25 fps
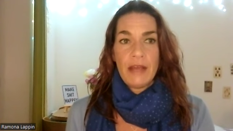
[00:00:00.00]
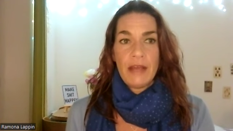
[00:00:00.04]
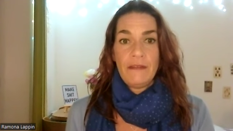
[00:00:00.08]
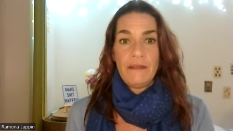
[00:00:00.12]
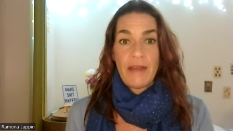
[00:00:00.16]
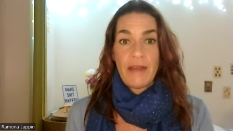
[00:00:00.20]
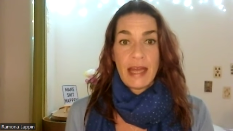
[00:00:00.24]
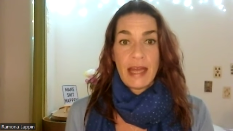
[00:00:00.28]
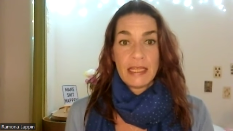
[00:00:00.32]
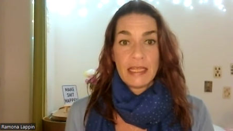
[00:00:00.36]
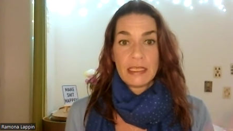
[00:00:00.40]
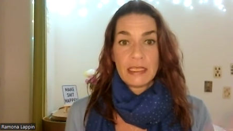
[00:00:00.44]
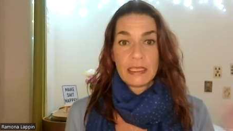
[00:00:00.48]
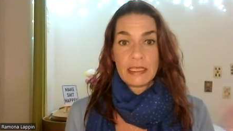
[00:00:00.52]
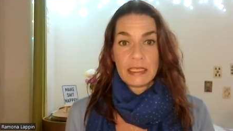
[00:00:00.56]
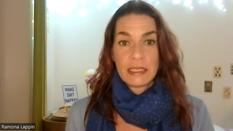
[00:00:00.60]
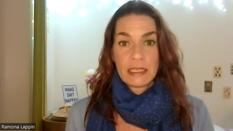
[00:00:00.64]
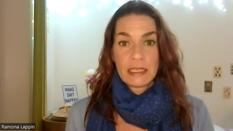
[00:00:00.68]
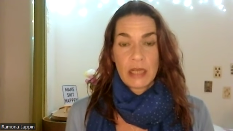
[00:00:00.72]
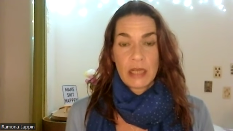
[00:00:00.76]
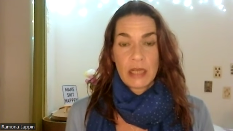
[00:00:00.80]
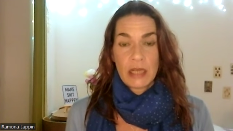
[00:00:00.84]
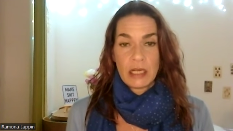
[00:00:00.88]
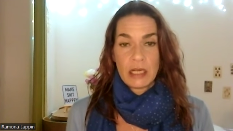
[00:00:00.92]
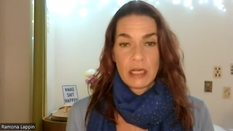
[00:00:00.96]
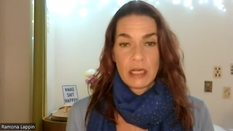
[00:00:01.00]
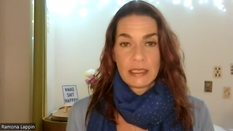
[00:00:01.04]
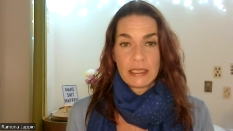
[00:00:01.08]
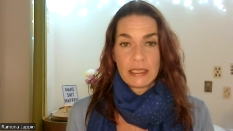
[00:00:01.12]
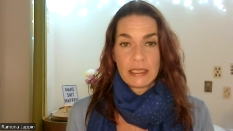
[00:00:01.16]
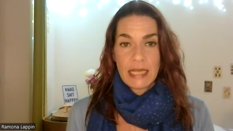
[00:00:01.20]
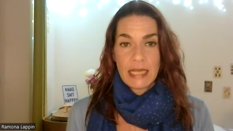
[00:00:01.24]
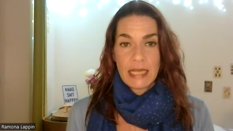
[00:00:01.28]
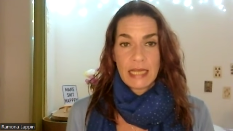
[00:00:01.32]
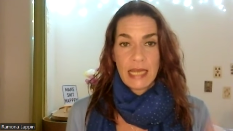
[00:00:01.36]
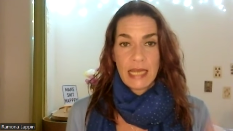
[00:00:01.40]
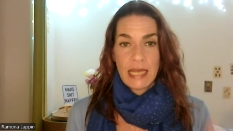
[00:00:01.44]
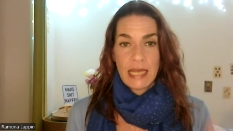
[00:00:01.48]
event on the
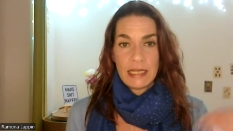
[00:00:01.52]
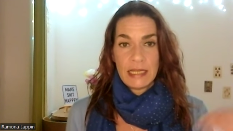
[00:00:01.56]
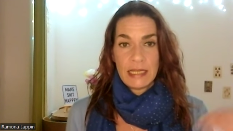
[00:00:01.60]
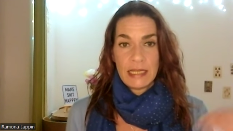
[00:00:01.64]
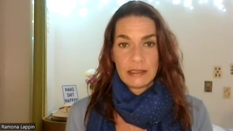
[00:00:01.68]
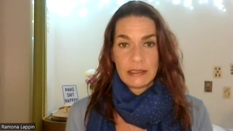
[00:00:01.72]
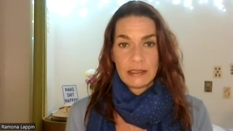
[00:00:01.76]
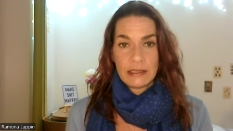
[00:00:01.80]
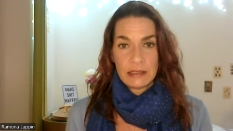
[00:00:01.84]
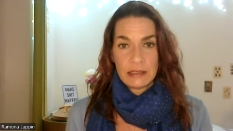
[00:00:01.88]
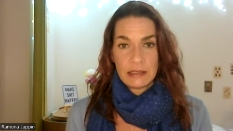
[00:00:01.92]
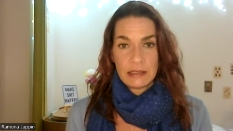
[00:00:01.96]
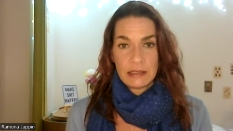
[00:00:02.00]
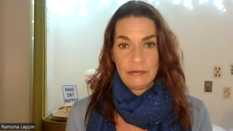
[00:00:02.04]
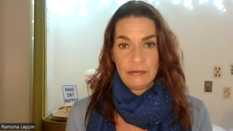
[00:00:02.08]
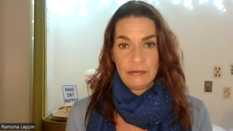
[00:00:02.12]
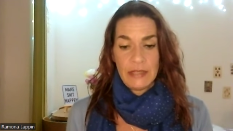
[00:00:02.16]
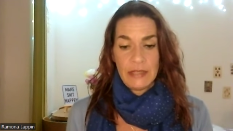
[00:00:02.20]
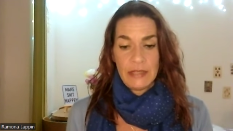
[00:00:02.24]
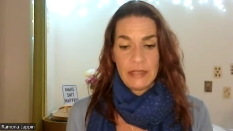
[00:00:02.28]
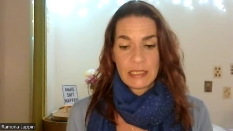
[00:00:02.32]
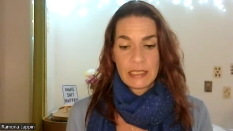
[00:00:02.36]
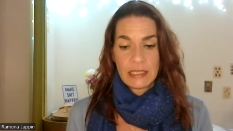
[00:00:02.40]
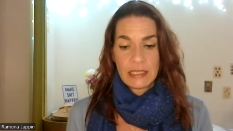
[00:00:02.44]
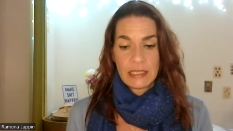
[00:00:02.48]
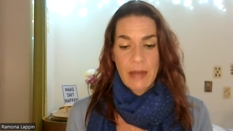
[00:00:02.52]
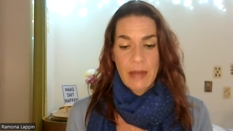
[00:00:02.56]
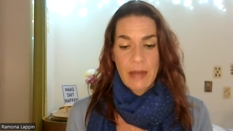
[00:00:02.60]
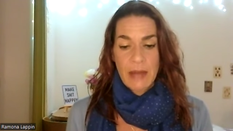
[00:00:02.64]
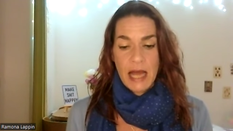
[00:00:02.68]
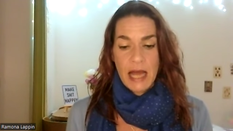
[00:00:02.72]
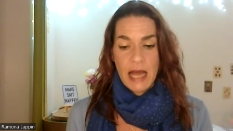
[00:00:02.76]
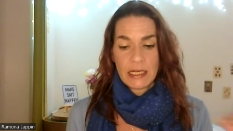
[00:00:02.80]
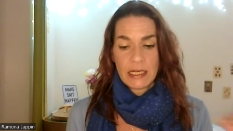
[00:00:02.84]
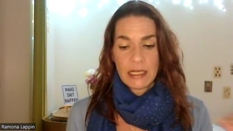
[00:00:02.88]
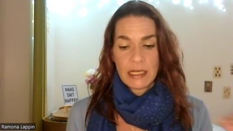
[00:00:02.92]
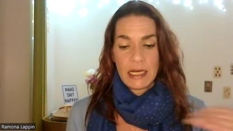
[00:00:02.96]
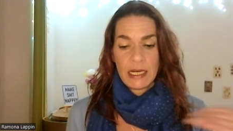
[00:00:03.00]
Sunday in Phoenix
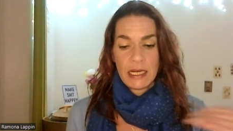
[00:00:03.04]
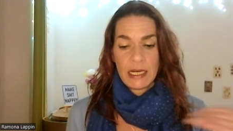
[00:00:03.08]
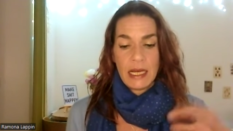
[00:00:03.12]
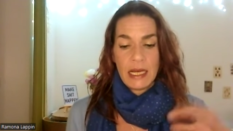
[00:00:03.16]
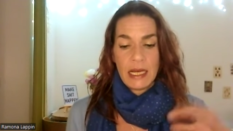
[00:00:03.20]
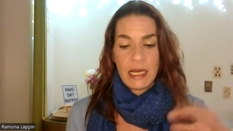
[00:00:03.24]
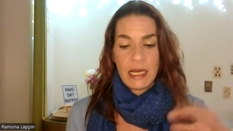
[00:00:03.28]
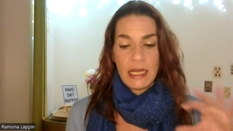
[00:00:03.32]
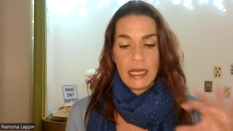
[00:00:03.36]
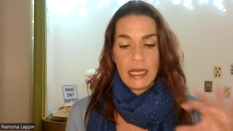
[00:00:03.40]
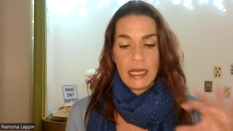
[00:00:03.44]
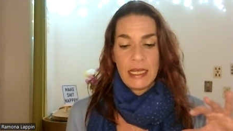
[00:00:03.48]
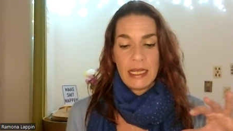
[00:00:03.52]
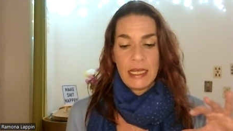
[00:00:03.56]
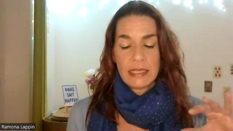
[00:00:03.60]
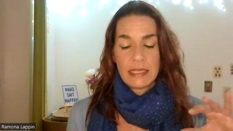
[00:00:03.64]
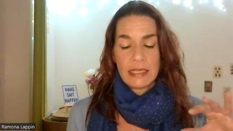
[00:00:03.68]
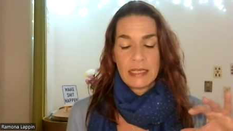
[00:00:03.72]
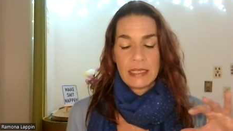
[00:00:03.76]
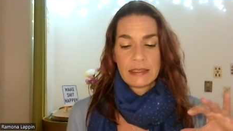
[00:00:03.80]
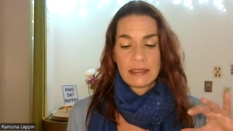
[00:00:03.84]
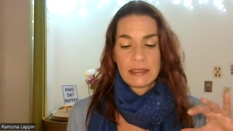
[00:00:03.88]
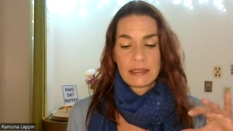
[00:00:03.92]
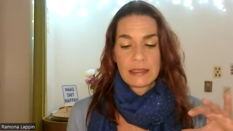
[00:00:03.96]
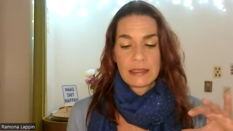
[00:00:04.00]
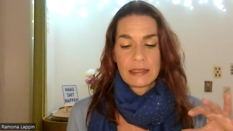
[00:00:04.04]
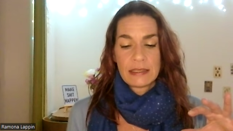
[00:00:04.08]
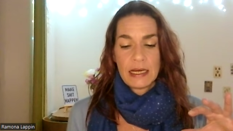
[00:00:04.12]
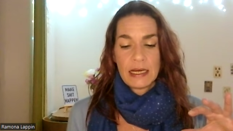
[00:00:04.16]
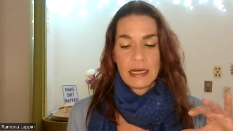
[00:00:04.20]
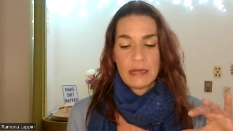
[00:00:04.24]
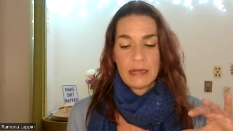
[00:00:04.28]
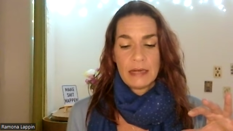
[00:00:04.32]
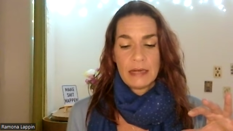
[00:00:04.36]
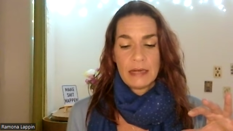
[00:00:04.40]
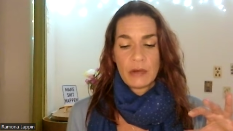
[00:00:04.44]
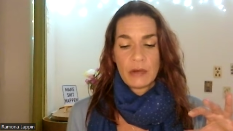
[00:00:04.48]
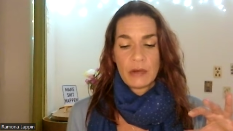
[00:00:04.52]
Park is
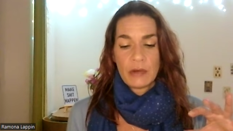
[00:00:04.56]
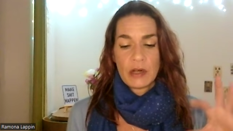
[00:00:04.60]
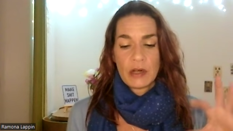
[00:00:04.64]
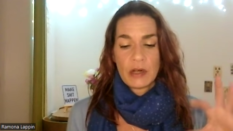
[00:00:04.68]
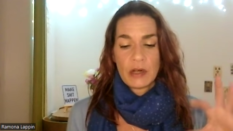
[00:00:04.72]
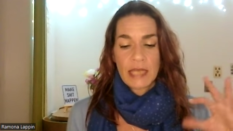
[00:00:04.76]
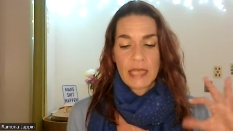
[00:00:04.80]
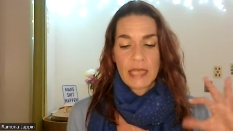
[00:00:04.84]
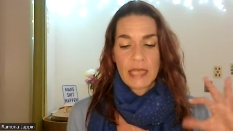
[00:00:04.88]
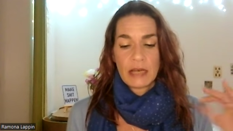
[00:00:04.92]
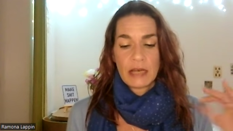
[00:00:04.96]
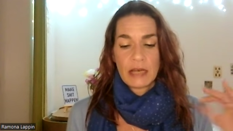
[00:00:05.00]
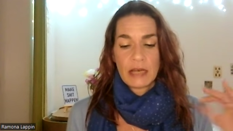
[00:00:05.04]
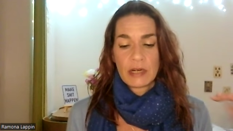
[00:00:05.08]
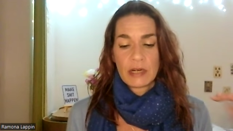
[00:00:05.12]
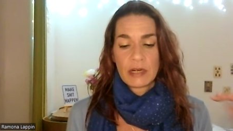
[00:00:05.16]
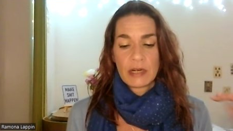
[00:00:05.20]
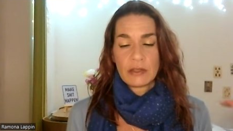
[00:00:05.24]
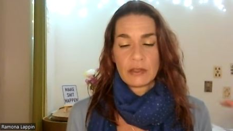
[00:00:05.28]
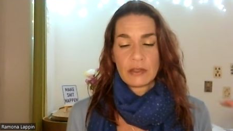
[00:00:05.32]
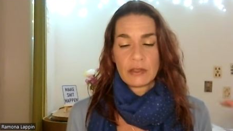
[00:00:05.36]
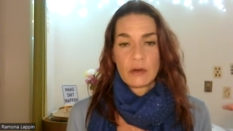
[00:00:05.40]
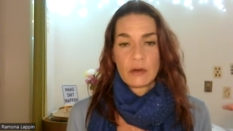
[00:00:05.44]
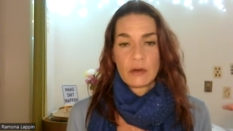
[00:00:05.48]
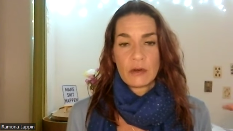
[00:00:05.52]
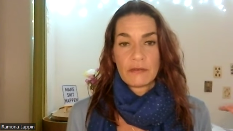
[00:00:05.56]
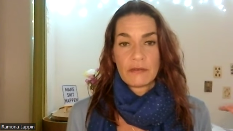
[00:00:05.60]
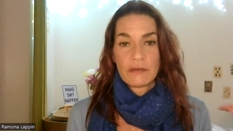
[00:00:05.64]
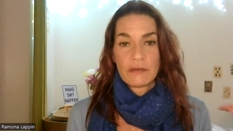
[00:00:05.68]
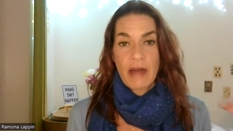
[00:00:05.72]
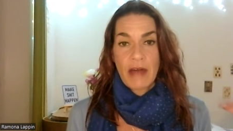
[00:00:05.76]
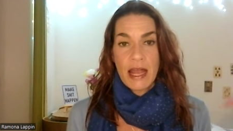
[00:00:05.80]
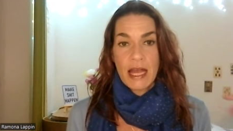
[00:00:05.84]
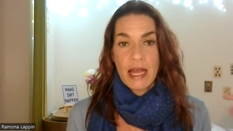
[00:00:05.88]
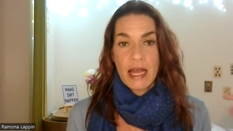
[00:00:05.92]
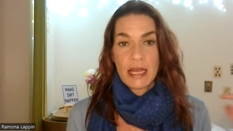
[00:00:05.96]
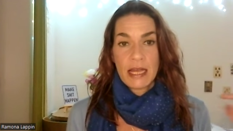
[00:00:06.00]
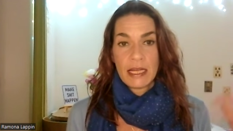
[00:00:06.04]
um, called Anchoring the Golden
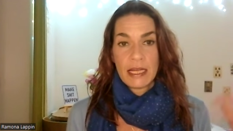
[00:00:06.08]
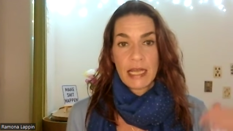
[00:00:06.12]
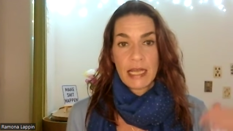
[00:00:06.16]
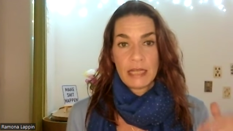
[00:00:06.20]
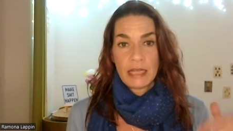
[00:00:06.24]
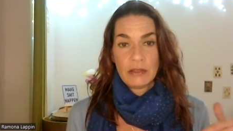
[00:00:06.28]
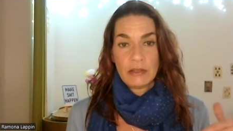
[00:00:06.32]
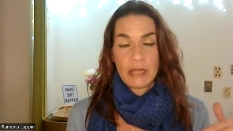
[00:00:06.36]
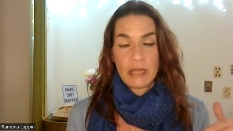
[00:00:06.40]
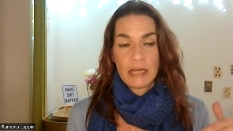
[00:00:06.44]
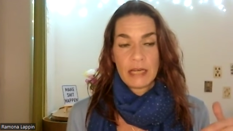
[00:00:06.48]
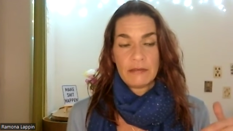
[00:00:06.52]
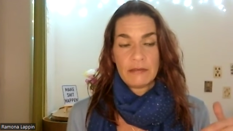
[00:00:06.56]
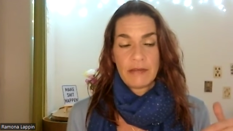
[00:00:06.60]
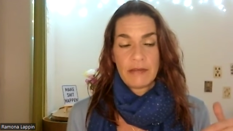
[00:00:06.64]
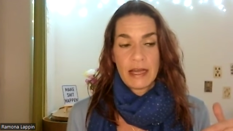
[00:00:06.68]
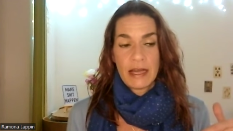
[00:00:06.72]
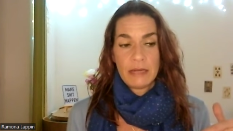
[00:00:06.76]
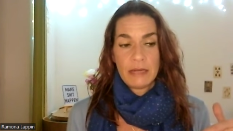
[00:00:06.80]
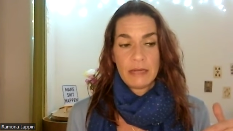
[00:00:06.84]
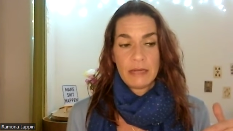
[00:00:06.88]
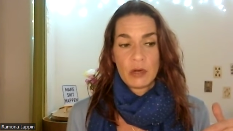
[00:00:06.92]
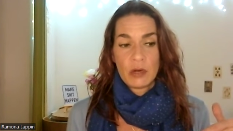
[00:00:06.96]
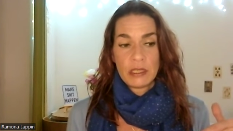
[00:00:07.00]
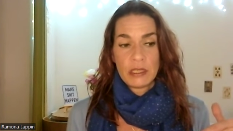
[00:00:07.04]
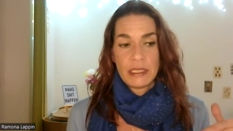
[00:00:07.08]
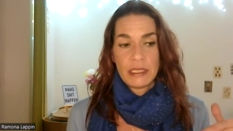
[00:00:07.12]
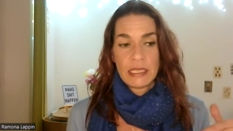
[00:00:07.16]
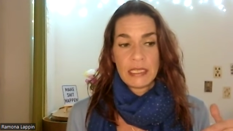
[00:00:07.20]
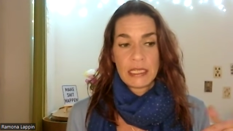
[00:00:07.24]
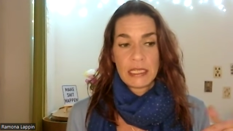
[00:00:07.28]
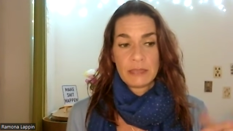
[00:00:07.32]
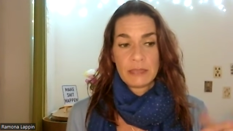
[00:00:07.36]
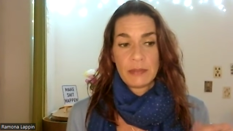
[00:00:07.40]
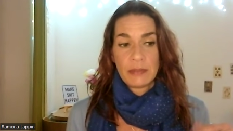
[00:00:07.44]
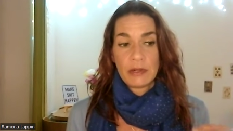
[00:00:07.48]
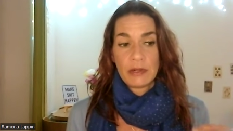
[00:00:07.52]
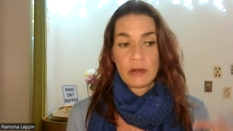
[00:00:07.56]
Fire. Again, you can find more
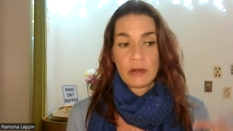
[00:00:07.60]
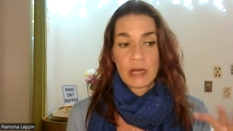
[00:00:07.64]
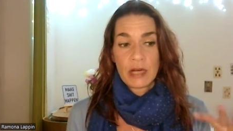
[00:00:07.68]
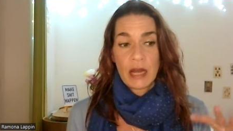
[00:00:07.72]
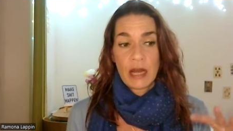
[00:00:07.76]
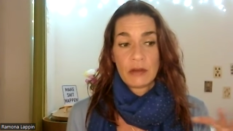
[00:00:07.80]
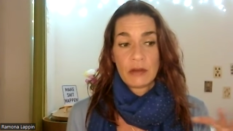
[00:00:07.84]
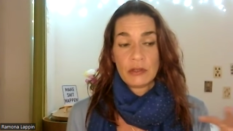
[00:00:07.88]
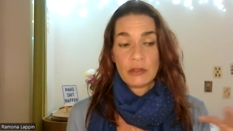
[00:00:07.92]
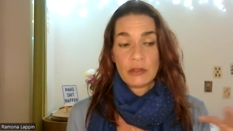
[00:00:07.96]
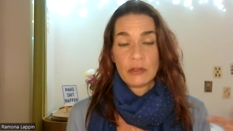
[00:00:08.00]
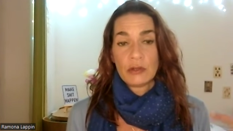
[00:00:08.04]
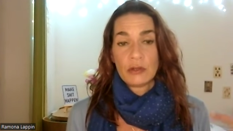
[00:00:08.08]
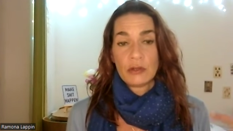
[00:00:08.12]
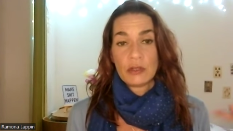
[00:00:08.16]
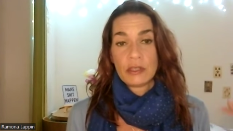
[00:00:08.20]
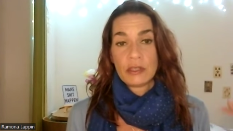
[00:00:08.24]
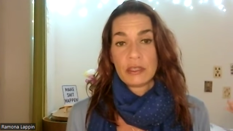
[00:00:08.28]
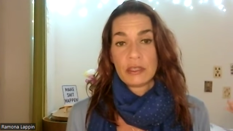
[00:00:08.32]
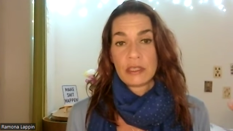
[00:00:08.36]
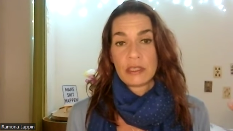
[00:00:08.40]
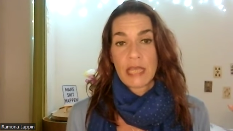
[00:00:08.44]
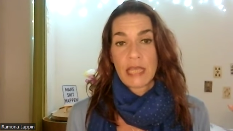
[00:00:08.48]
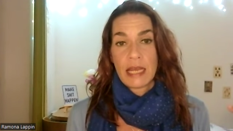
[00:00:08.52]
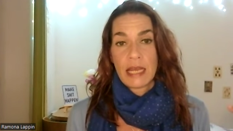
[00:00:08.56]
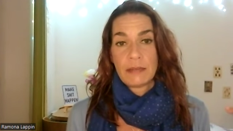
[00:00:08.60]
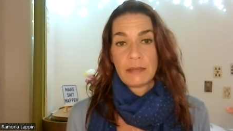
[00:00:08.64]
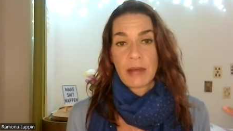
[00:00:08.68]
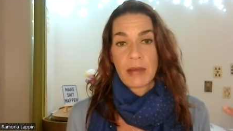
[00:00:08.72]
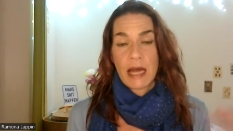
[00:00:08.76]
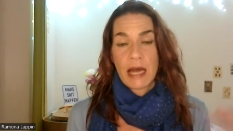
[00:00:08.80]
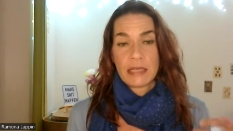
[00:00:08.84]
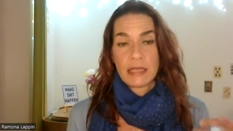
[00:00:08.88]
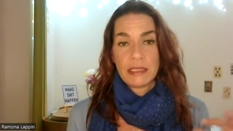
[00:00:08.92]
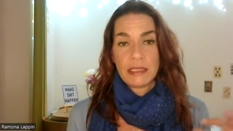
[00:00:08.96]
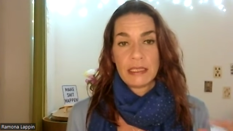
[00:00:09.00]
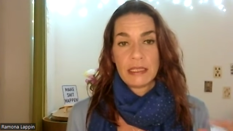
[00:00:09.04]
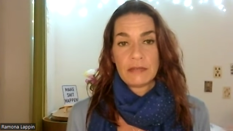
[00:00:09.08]
details below on how you could take
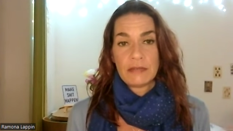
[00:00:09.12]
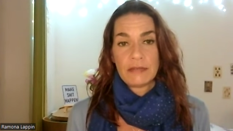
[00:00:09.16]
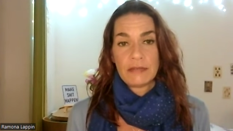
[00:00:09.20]
part